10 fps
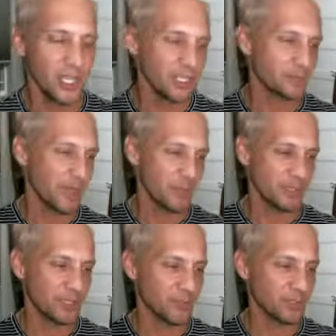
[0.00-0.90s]
You might be
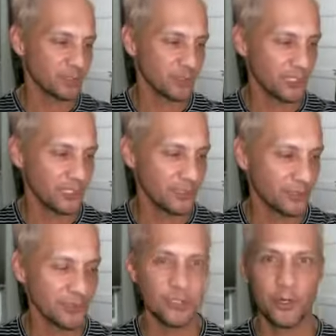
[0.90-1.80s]
in the middle
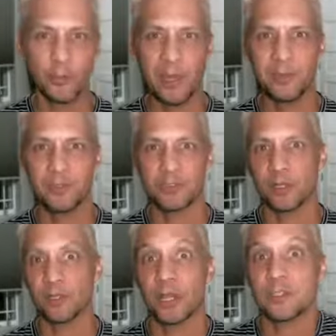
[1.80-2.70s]
of, maybe you
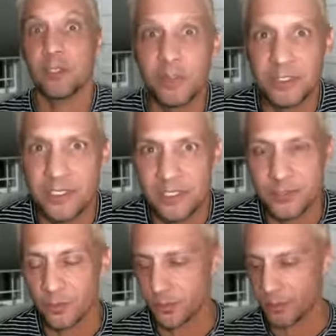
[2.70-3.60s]
launched a
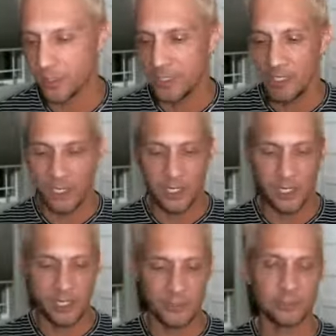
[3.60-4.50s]
business, or
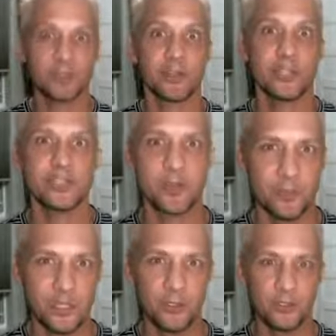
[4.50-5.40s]
you're starting
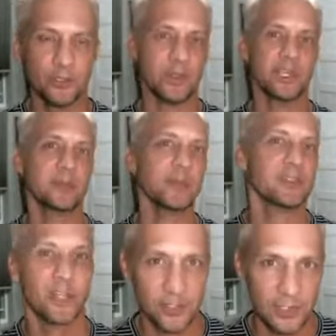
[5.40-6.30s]
something new. You're thinking about
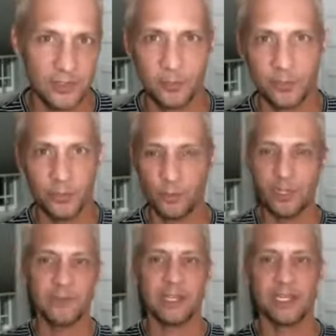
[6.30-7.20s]
starting something new,
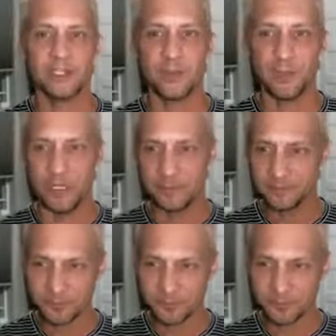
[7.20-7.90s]
whatever the case may be.